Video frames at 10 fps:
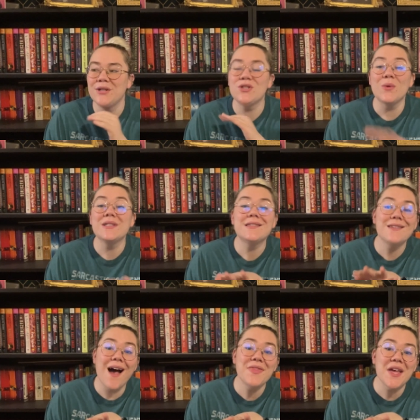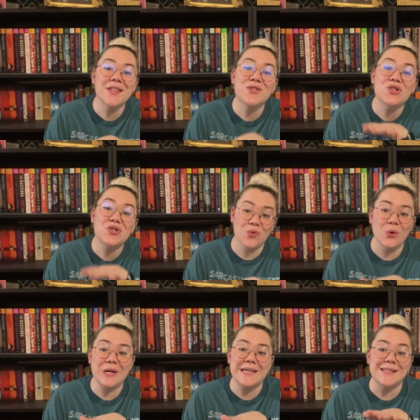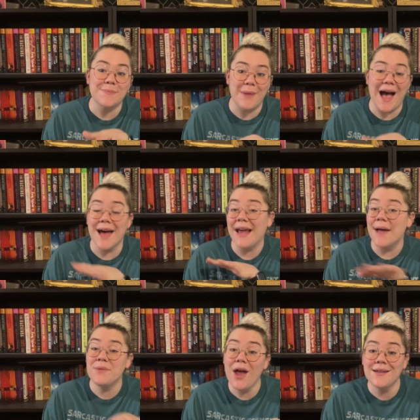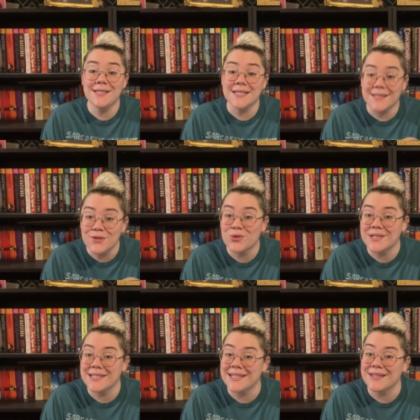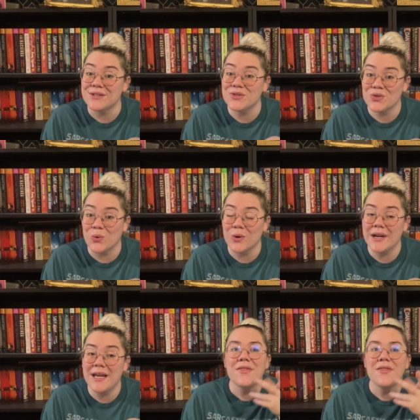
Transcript: So it's not that the story is bad. I'm not disinterested in the story.